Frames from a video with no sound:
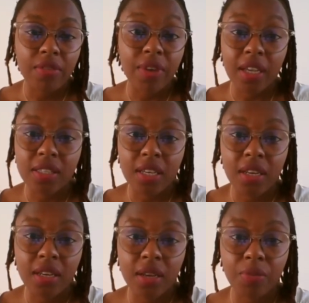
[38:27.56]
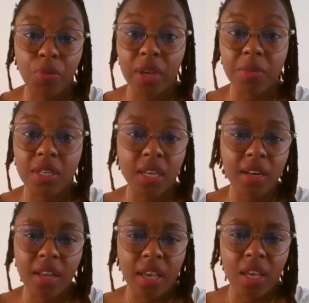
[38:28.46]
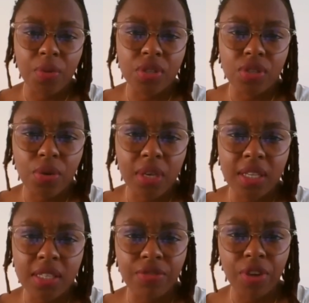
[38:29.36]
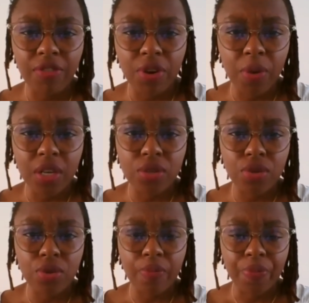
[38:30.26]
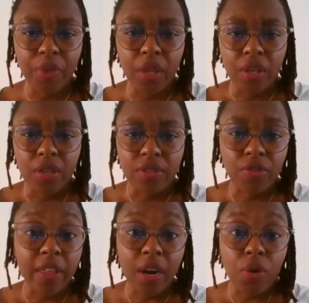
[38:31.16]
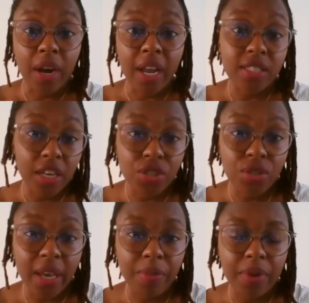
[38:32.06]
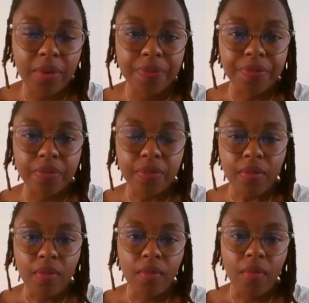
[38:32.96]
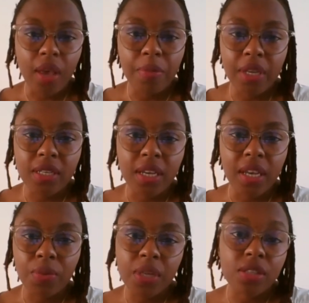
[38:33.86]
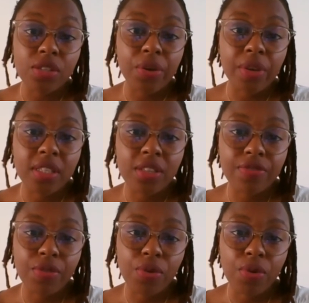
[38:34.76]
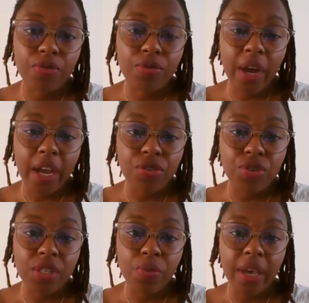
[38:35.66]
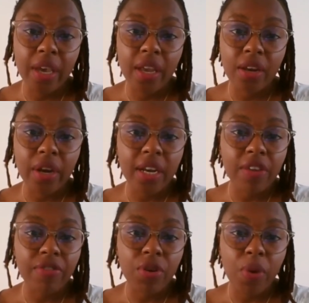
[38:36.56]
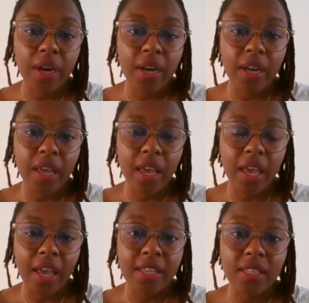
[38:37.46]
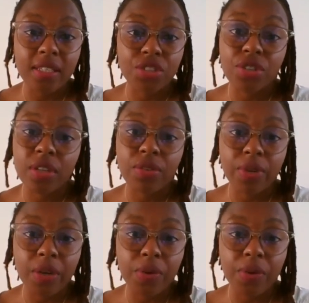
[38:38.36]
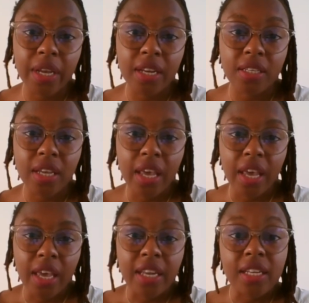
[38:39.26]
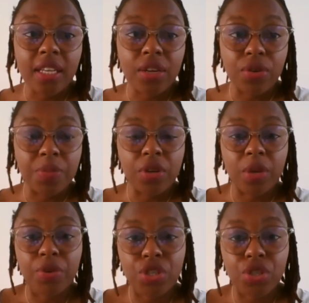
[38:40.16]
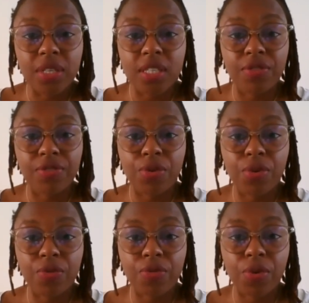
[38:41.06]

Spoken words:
vaccine appointment. And it was so easy for everyone for that organization to happen. But it wasn't so easy for countries where not everyone has a digital record. And it could be an opportunity for